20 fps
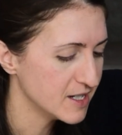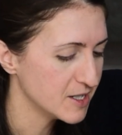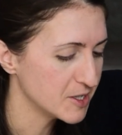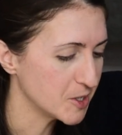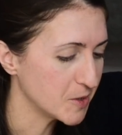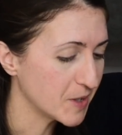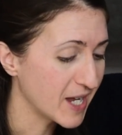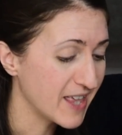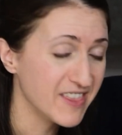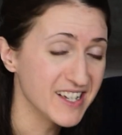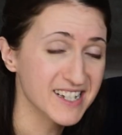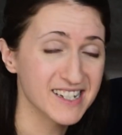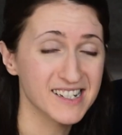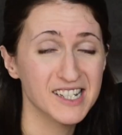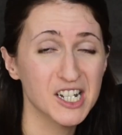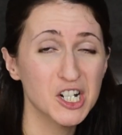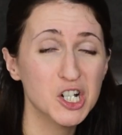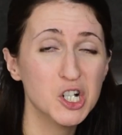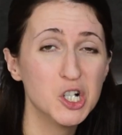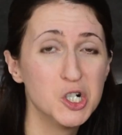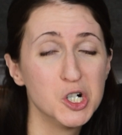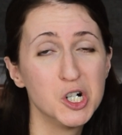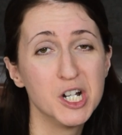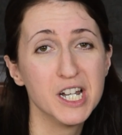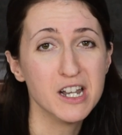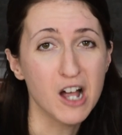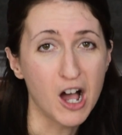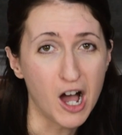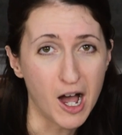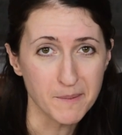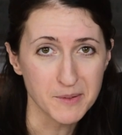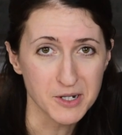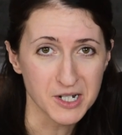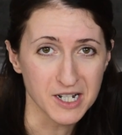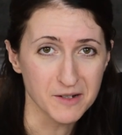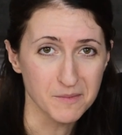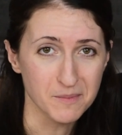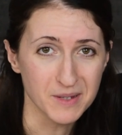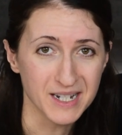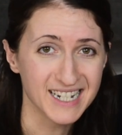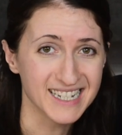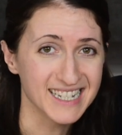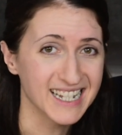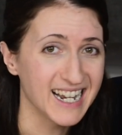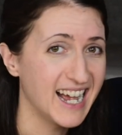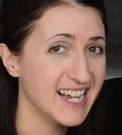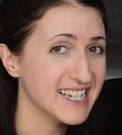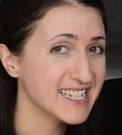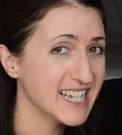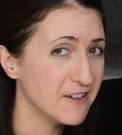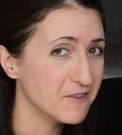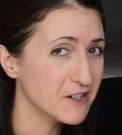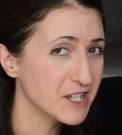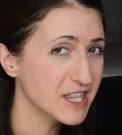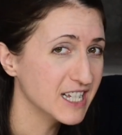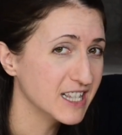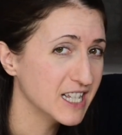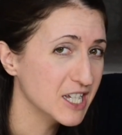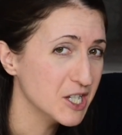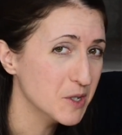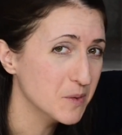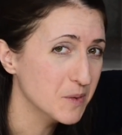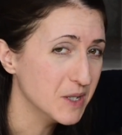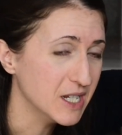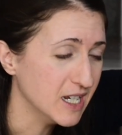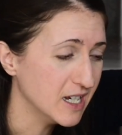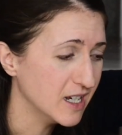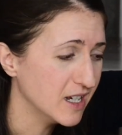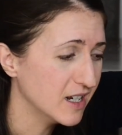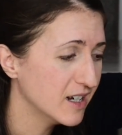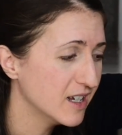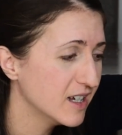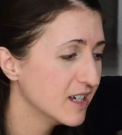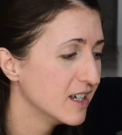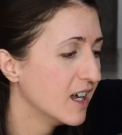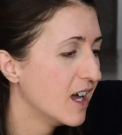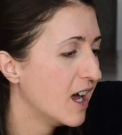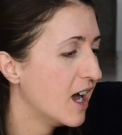So again, this is a good option because it has everything that you need,